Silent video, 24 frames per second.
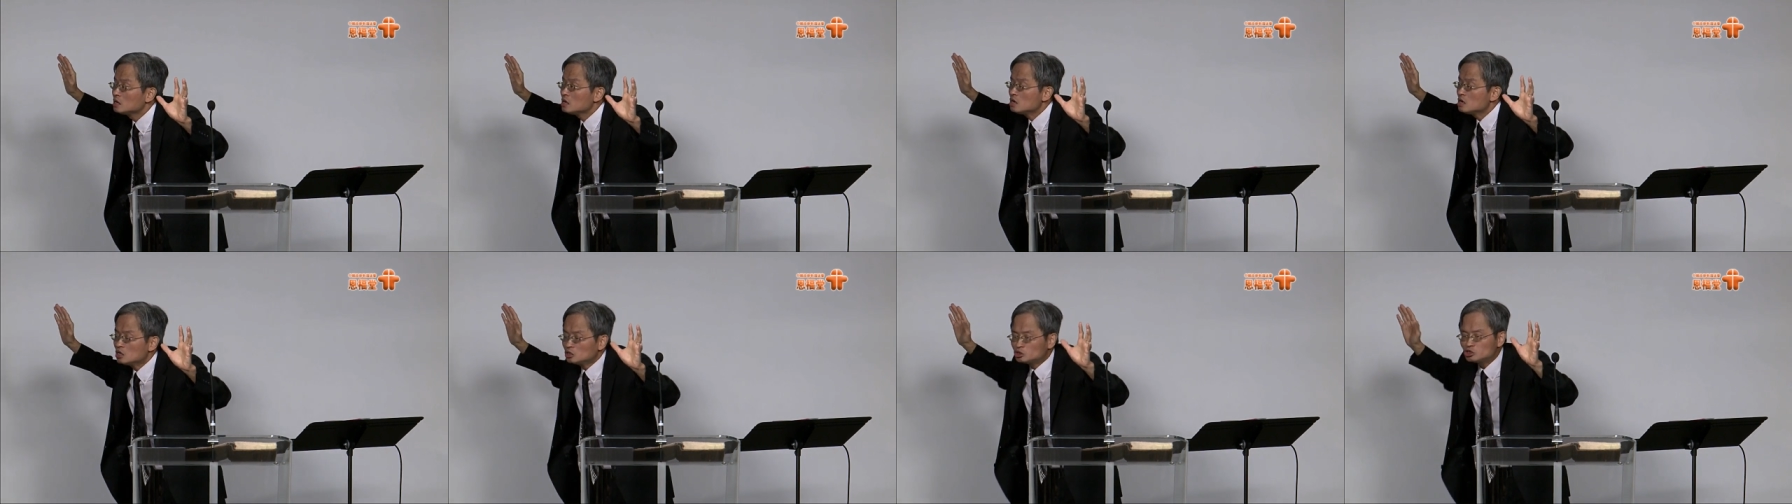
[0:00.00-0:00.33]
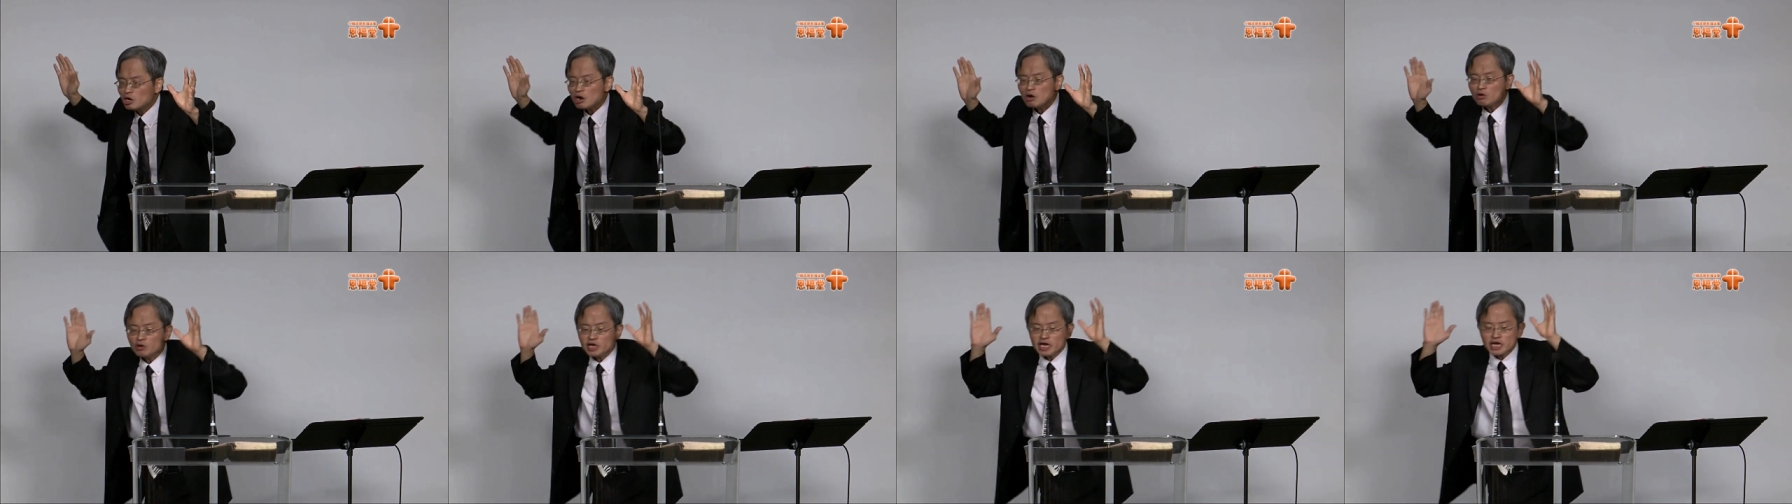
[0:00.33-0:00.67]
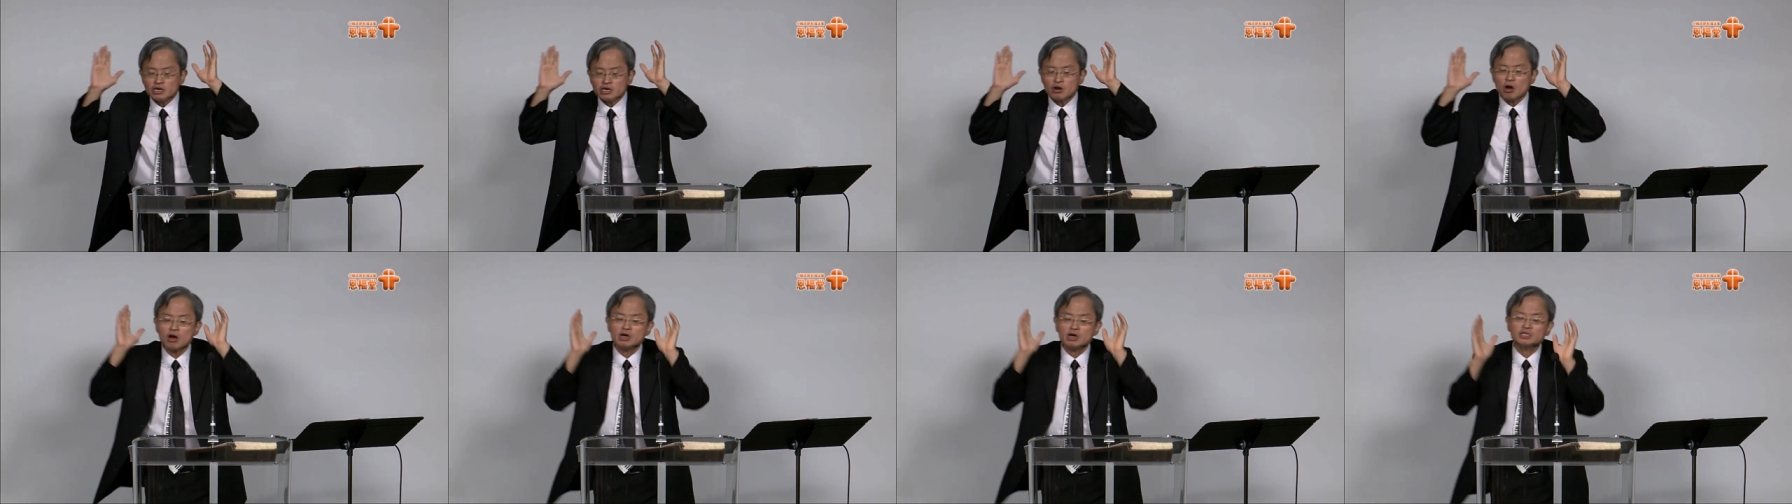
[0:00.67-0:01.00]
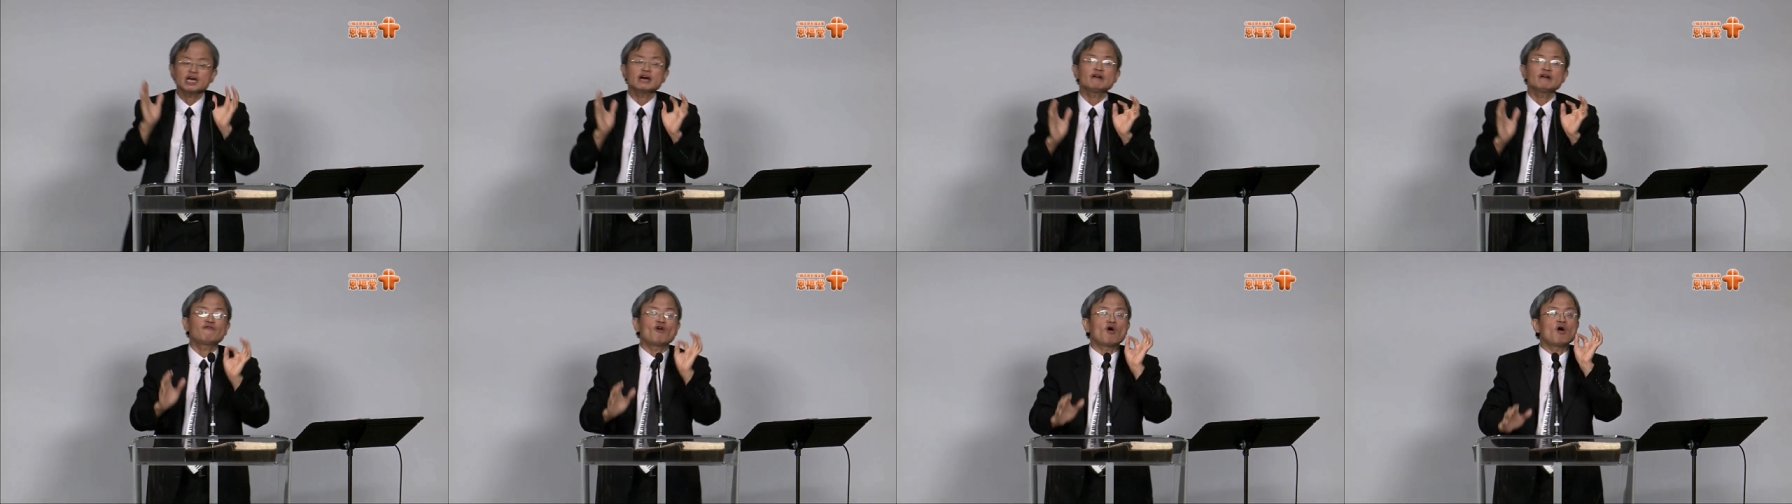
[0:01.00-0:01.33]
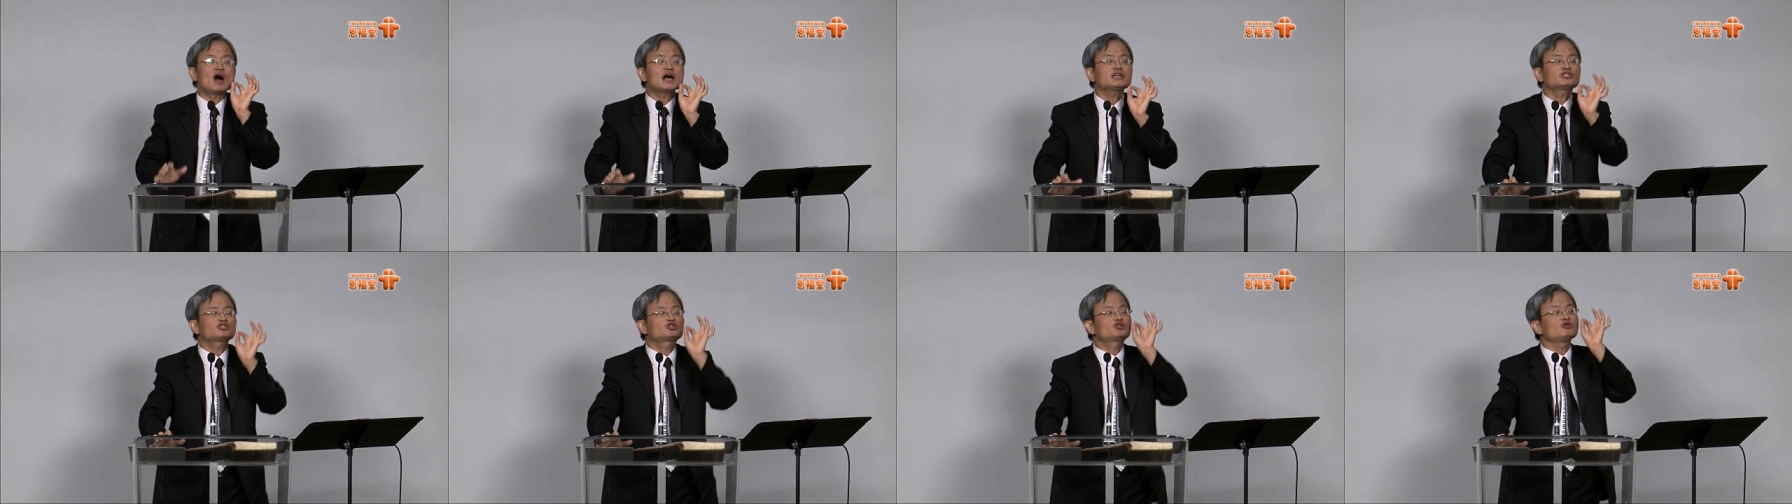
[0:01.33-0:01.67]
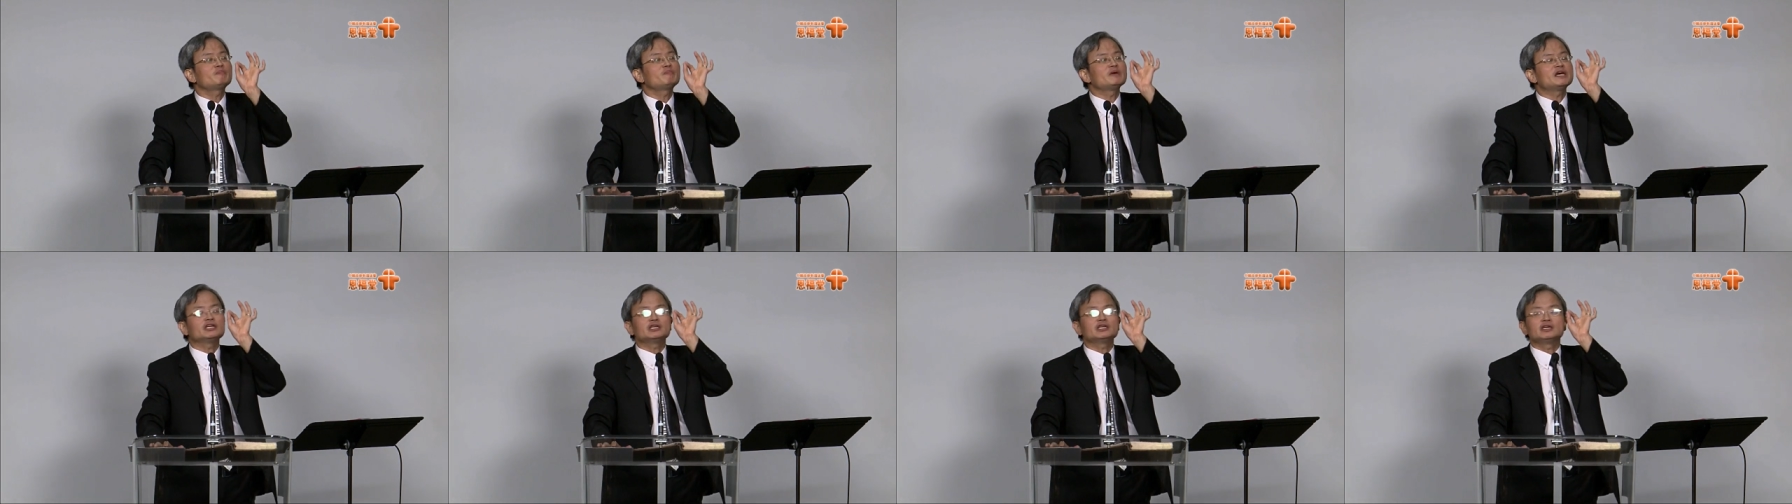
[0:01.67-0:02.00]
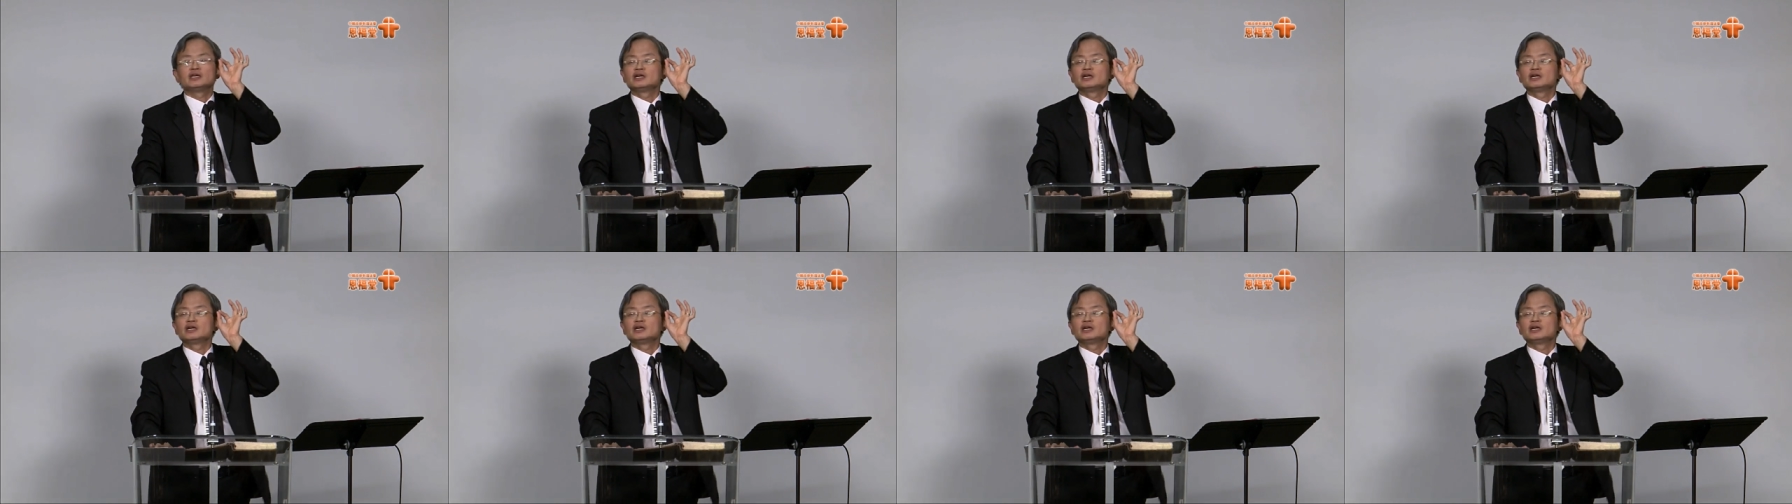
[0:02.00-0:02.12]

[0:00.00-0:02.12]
So in order for us to be